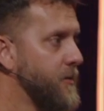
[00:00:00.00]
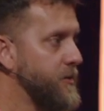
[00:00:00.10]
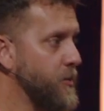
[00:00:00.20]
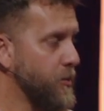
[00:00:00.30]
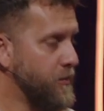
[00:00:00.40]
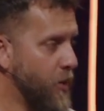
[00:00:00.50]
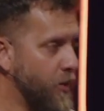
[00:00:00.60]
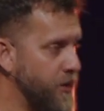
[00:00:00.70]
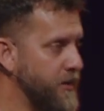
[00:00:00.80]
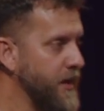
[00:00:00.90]
When you were
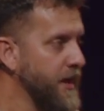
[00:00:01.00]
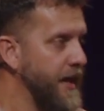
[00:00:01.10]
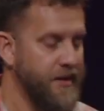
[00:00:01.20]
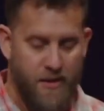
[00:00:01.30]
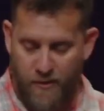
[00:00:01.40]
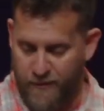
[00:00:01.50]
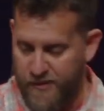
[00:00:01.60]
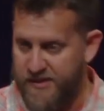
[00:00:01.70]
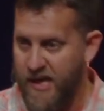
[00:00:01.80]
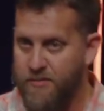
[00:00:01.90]
born, and, and the
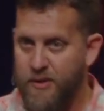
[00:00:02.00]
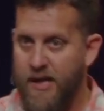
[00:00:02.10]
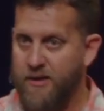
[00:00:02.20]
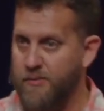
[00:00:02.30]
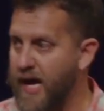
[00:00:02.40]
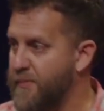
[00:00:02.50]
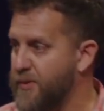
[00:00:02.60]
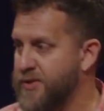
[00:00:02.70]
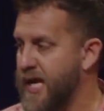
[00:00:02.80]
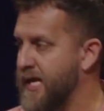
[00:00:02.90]
first time you got your diaper
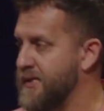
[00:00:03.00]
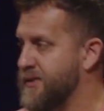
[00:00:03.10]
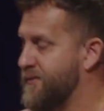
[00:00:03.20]
changed,